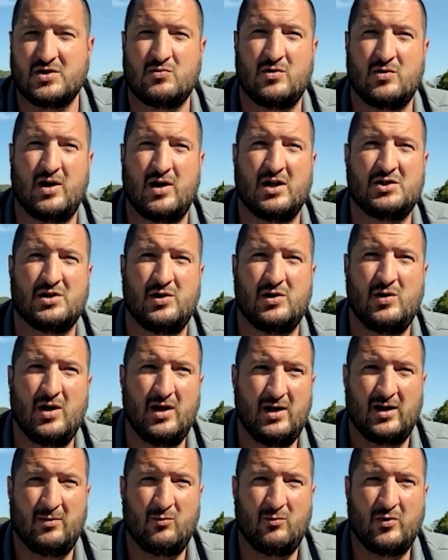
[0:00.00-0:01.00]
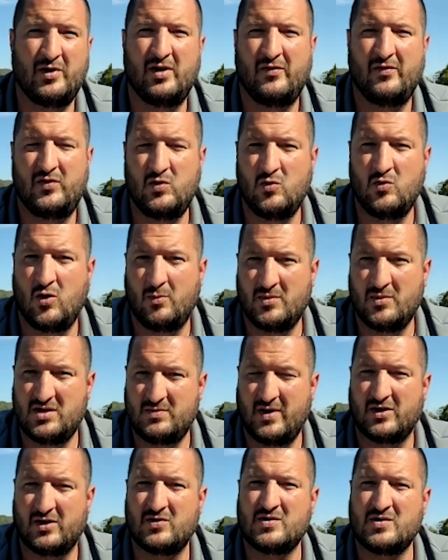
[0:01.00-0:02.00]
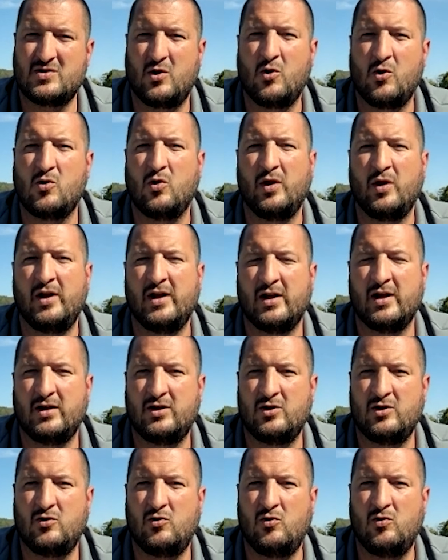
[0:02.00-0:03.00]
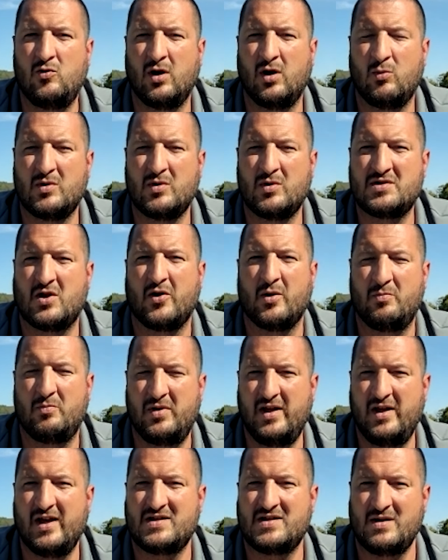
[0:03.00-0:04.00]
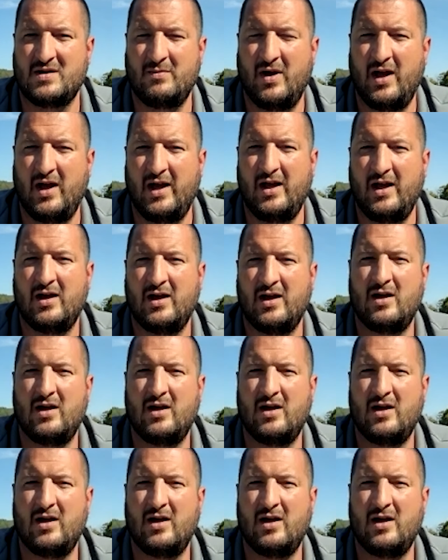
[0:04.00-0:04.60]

We're actually, one of the few home inspectors locally that do, what's called a PSMA,